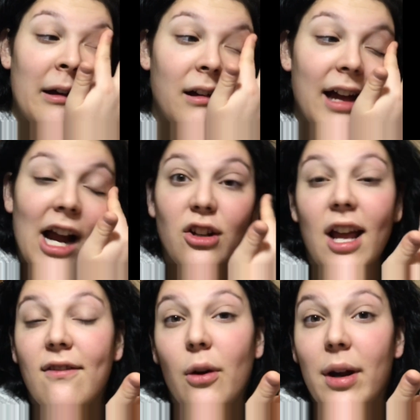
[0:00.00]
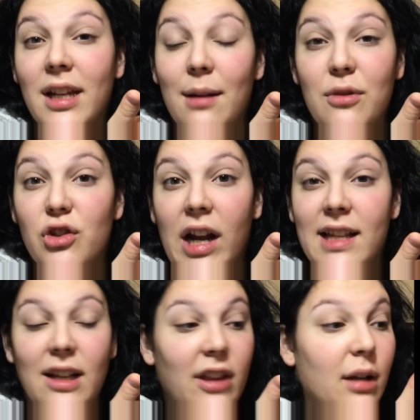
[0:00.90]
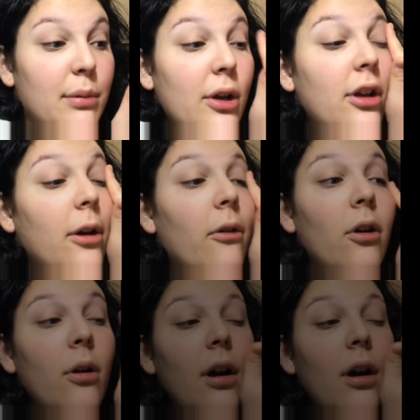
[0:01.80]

Actually, I have no idea, I'm just trying to sound like a beauty guru.